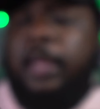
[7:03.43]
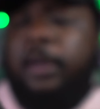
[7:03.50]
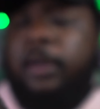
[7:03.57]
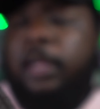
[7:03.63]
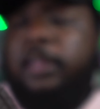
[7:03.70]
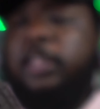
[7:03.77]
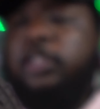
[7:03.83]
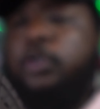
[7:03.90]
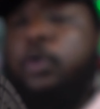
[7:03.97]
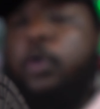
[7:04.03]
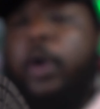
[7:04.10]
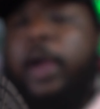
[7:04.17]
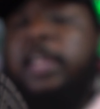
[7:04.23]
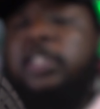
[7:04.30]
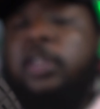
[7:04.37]
Nothing too
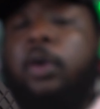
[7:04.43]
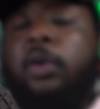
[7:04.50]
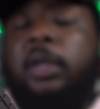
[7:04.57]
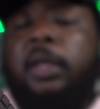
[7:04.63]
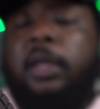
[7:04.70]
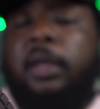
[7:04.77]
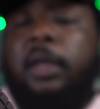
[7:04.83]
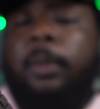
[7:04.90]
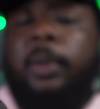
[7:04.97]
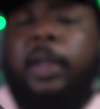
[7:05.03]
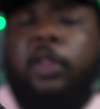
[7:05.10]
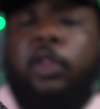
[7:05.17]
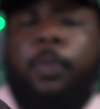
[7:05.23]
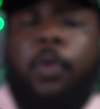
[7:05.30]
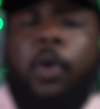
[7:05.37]
crazy on the
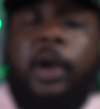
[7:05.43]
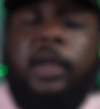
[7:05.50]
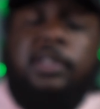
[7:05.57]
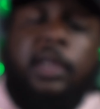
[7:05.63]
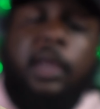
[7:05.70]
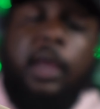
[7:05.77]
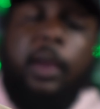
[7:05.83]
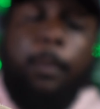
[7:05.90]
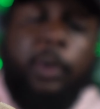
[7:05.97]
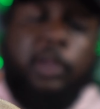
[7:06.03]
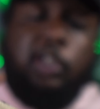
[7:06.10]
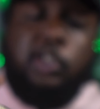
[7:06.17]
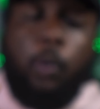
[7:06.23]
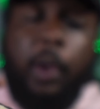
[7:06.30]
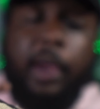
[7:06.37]
leather parts, but the
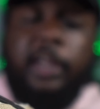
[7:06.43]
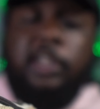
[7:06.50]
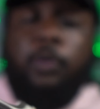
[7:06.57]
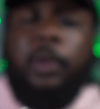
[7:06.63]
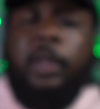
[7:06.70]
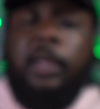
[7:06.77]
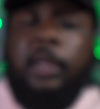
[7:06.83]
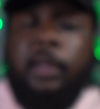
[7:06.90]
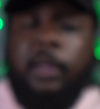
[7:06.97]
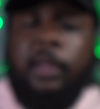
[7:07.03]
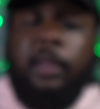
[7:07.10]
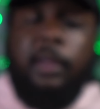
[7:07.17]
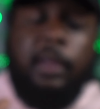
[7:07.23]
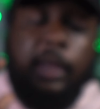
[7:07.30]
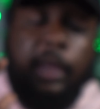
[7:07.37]
suede is really
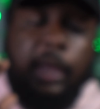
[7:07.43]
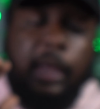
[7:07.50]
good.